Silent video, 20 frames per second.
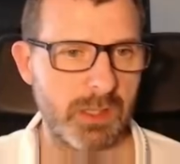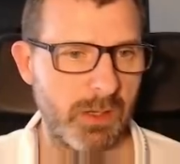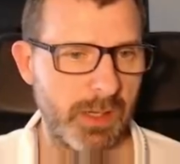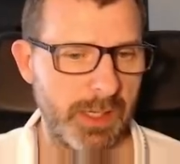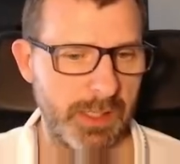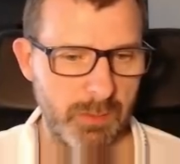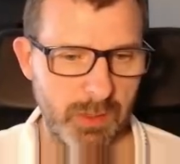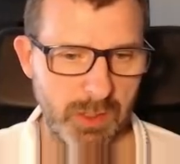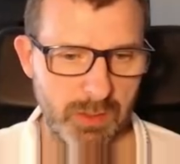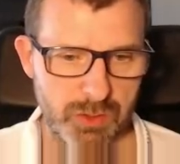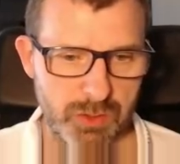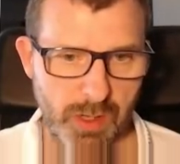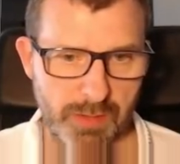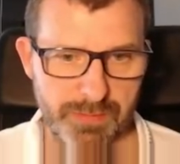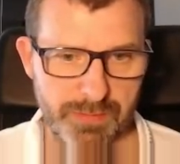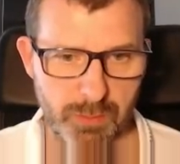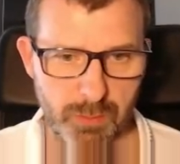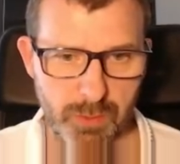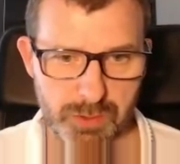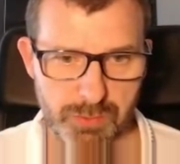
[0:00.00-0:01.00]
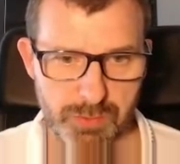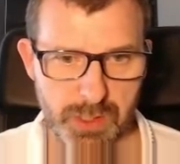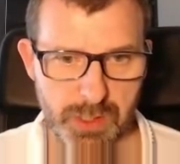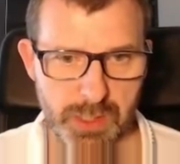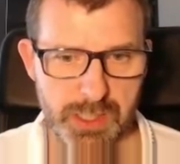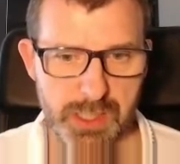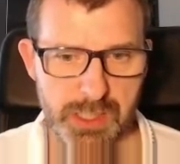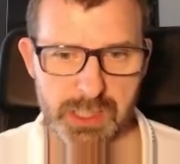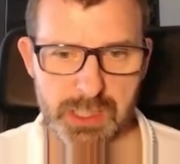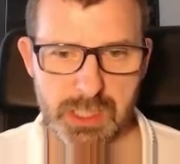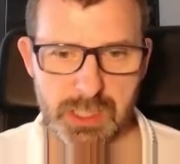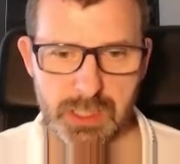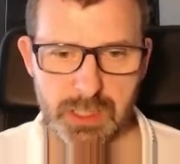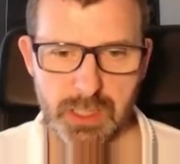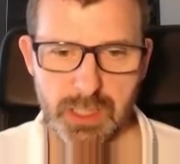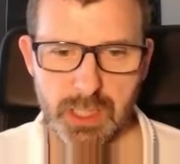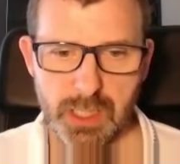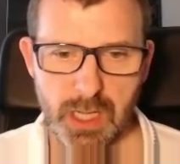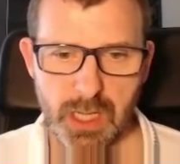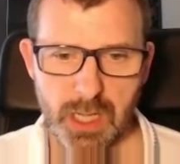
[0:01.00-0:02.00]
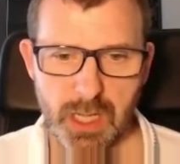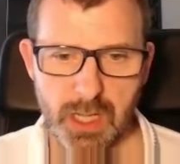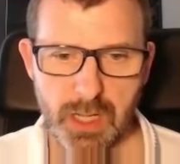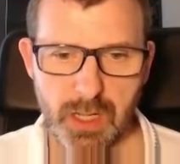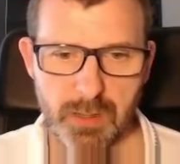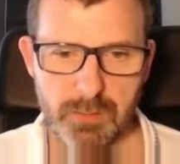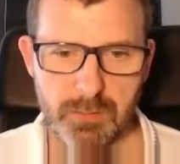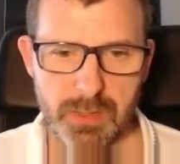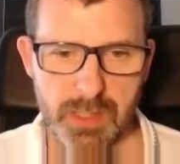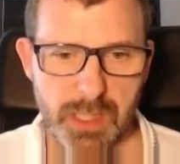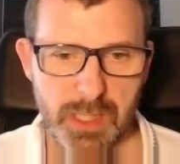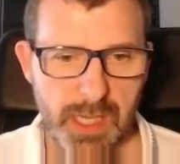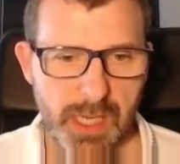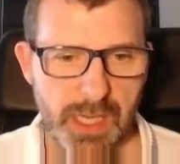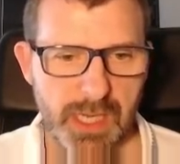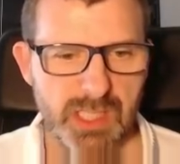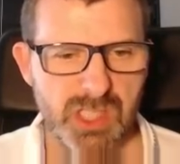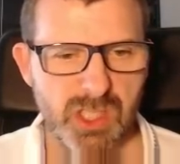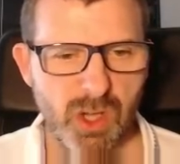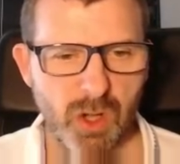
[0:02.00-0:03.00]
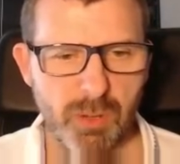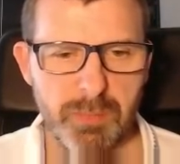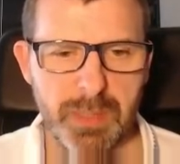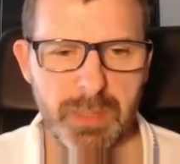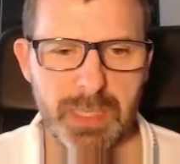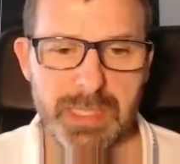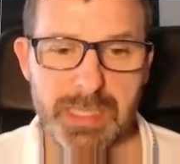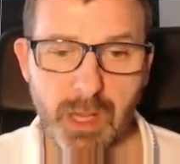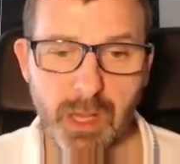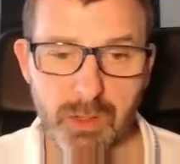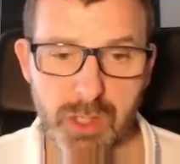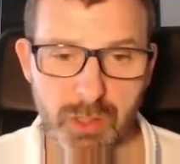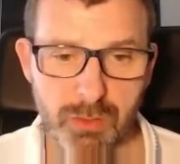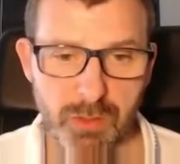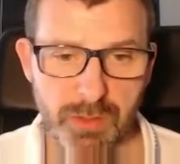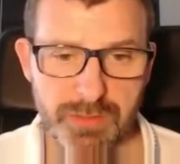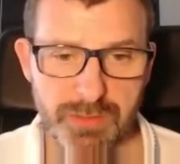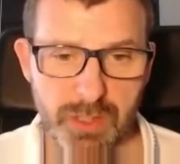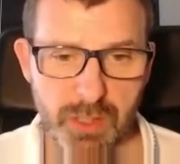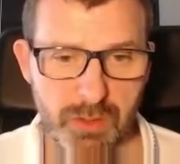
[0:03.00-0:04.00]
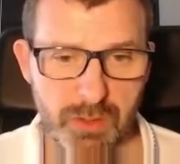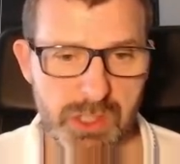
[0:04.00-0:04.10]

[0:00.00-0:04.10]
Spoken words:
Well, Trapville was released. It's got mediocre reviews,